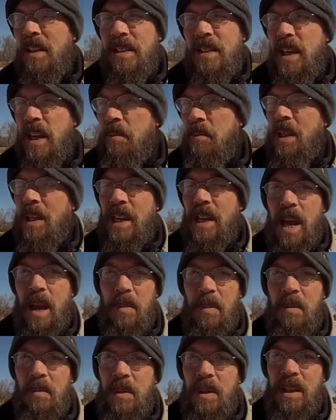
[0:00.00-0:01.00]
Same thing
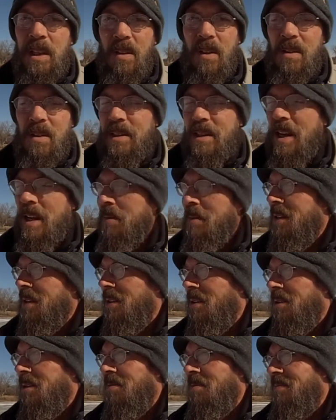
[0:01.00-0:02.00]
happened to me a long time
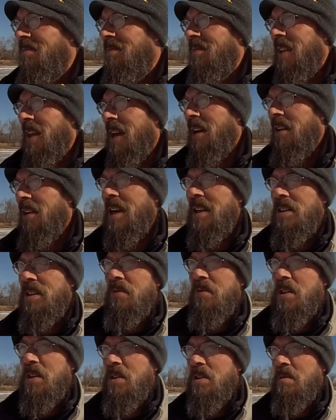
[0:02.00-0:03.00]
ago, out
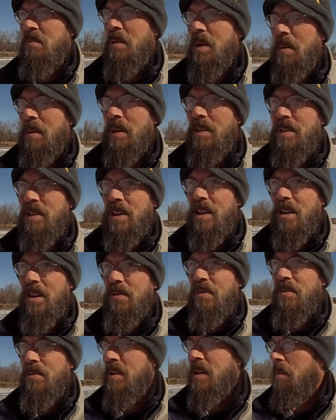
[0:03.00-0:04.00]
ice fishing by
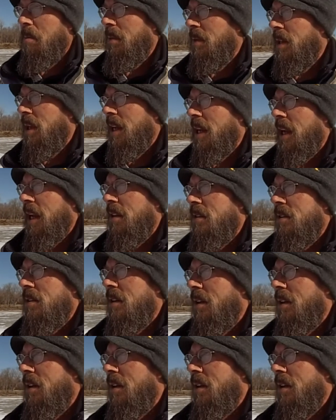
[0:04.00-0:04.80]
myself a couple decades